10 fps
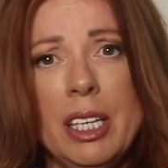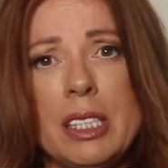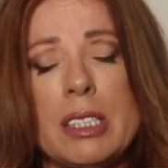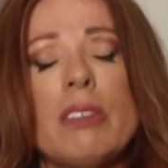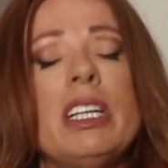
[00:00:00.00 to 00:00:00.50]

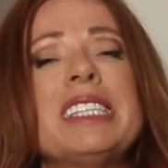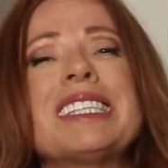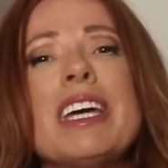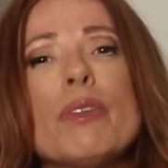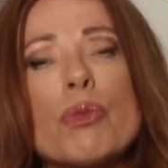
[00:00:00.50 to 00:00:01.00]
So let's
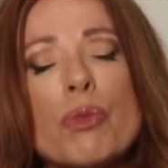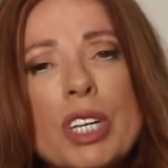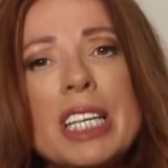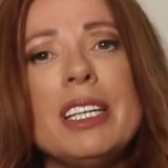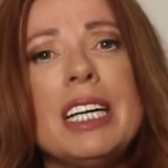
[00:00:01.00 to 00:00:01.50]
get
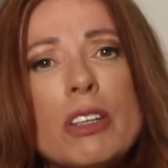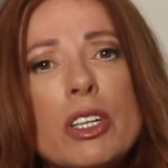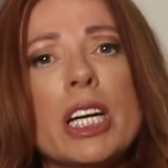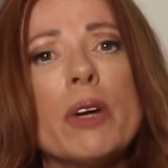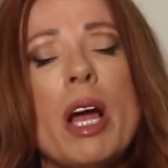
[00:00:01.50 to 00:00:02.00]
really
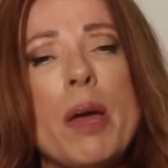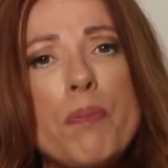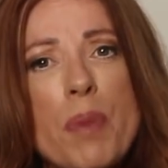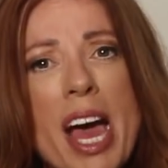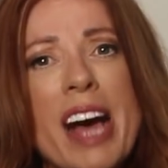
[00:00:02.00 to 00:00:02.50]
clear
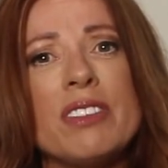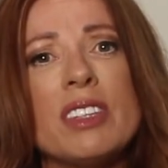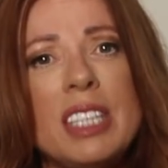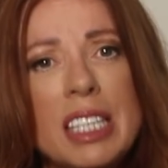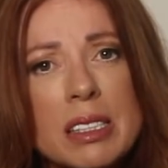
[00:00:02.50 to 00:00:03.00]

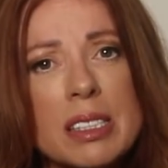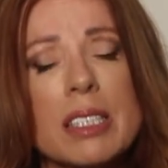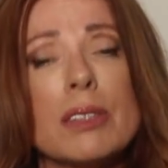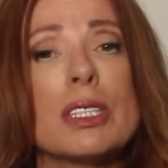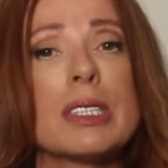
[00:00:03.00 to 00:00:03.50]
about this,
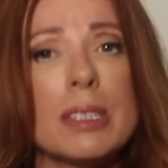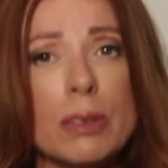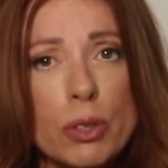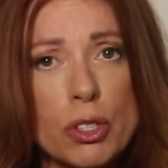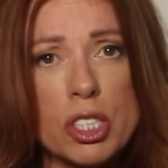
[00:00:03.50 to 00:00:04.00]
the
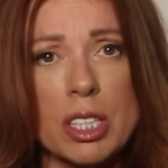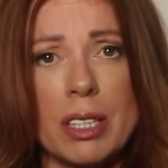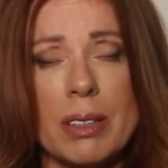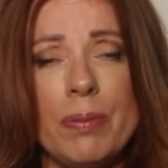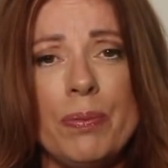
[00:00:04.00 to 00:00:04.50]

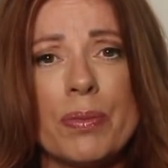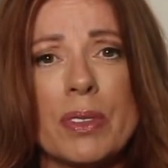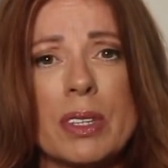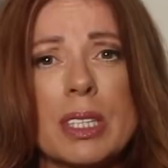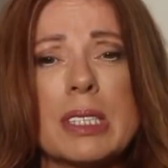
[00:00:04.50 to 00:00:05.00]
solution.
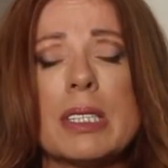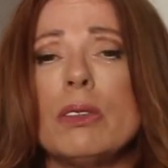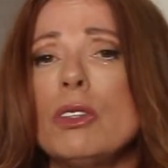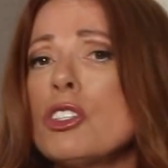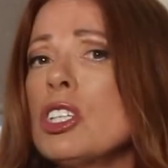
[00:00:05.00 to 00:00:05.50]
The
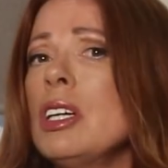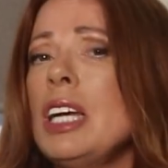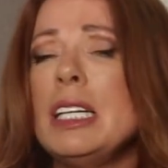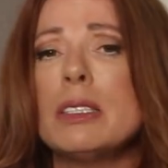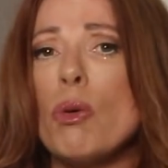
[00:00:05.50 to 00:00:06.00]
solution
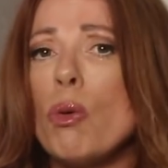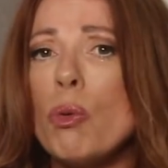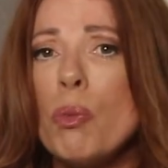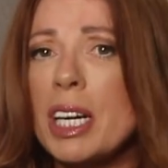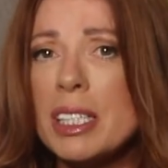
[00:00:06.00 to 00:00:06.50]
is
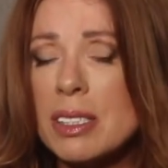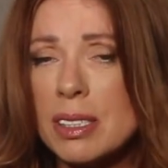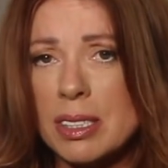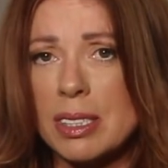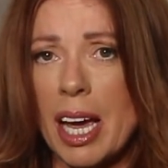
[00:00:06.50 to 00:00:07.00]
always the
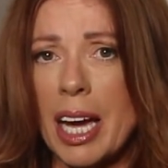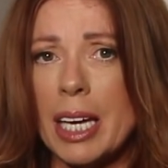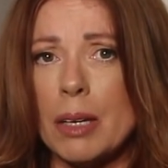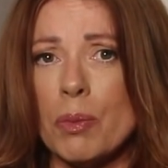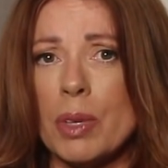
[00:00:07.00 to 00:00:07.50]

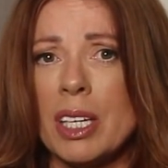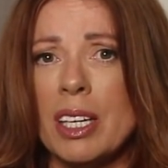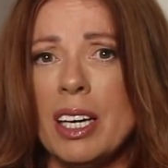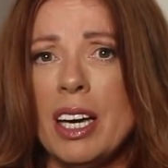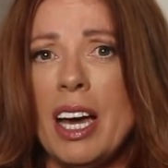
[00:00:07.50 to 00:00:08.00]
same,
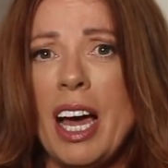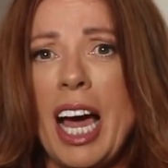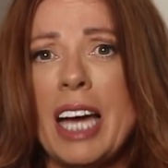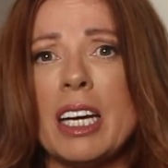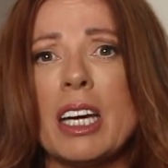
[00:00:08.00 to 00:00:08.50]

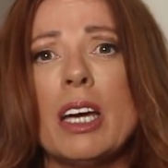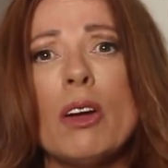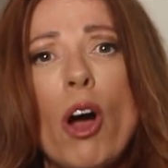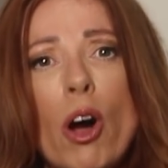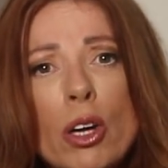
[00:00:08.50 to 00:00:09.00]
and it
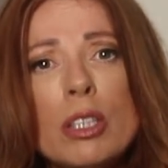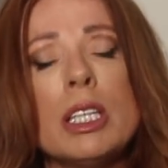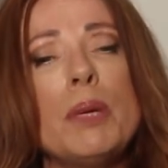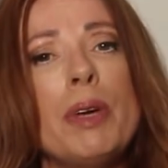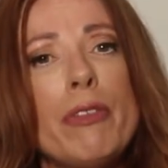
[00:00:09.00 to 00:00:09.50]
can
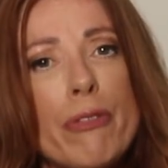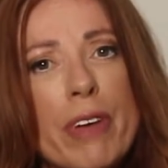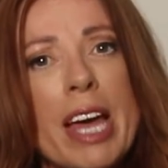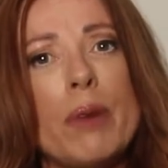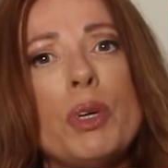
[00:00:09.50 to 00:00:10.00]
only be
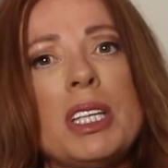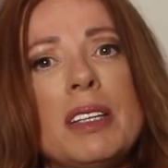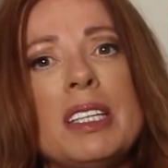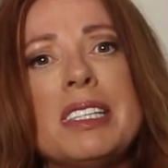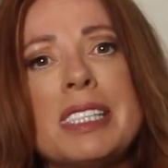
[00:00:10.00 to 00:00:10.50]
found
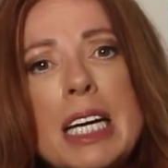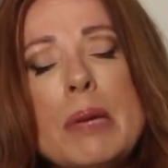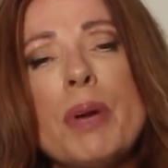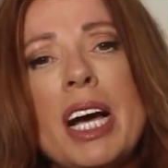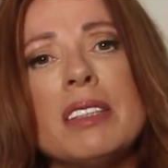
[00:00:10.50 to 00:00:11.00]
within the
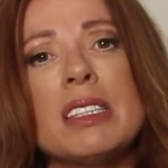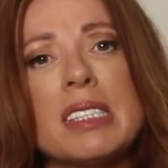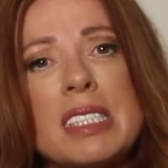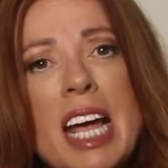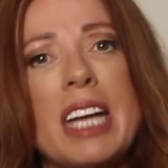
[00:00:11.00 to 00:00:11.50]
deep
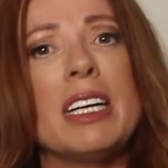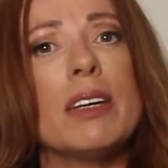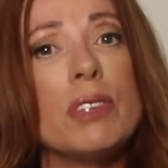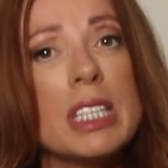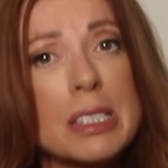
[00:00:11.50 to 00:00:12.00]
understanding
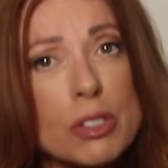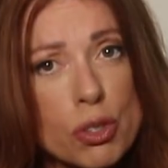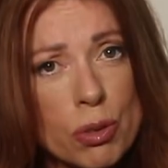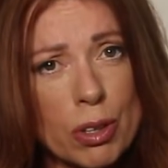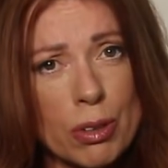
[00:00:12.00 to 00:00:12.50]
of this
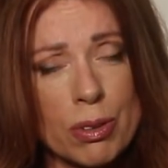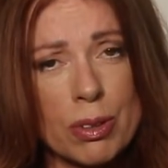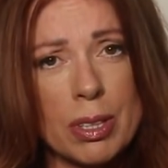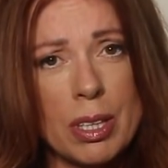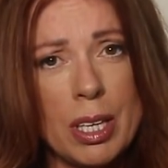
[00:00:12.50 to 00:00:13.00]
truth.